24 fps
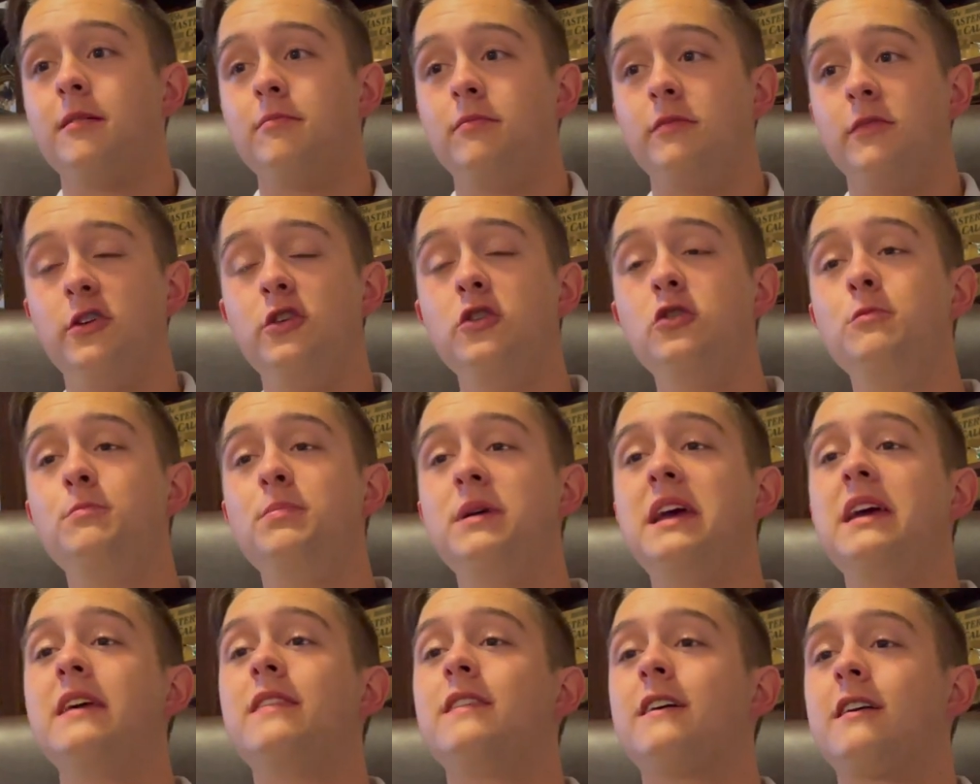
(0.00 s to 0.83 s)
you
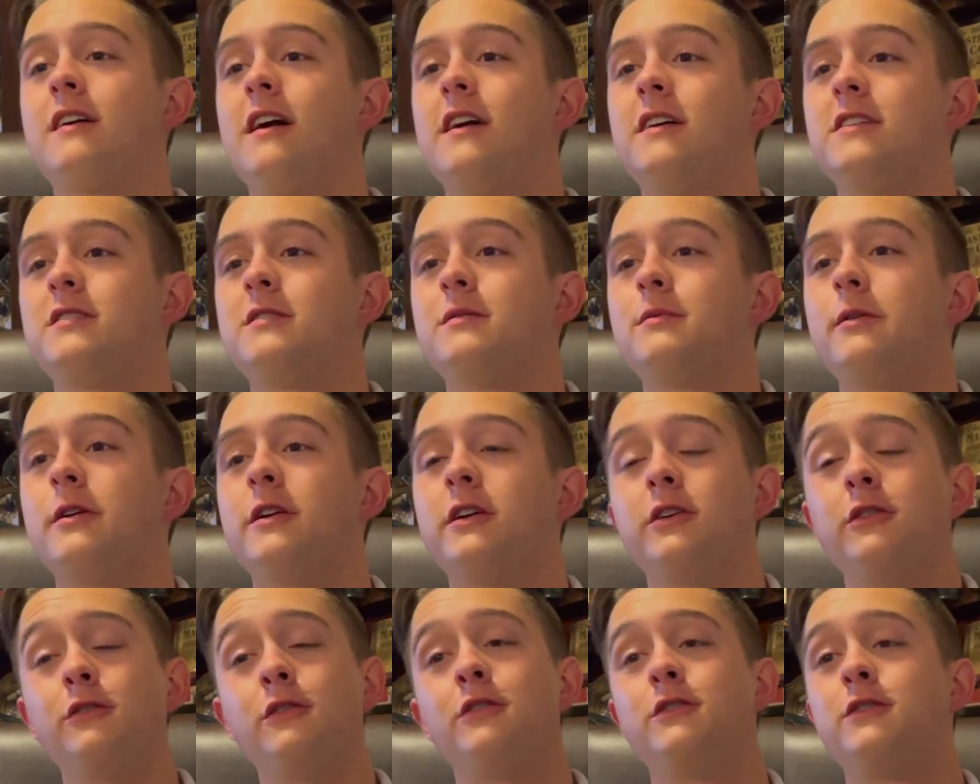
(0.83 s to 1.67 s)
being the customer,
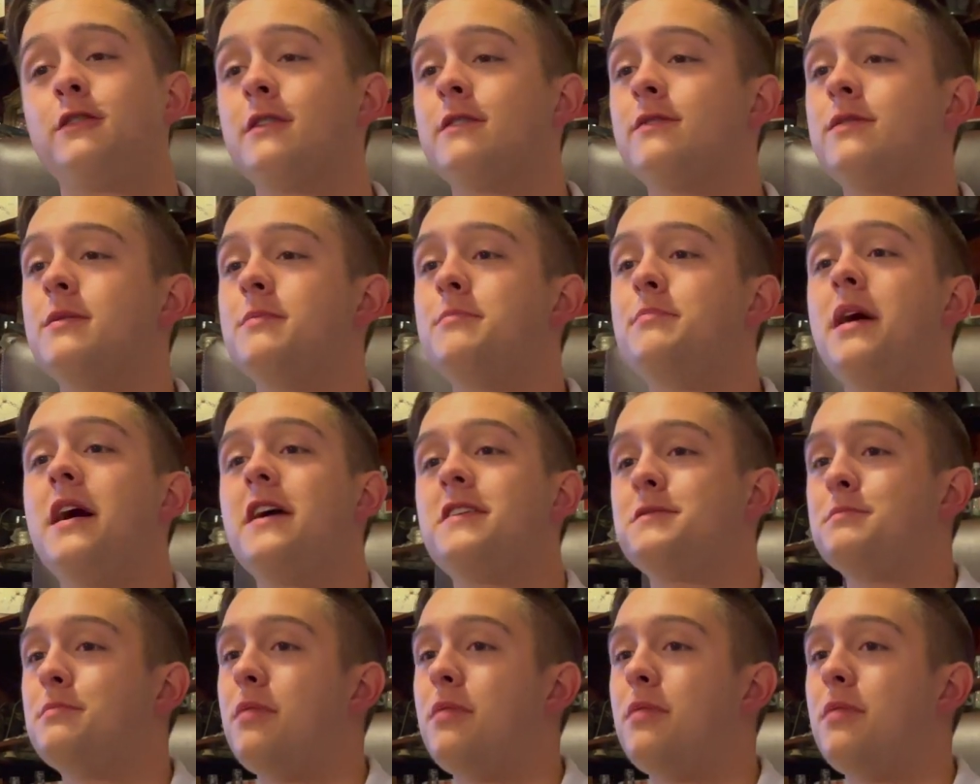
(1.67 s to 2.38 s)
you deserve the best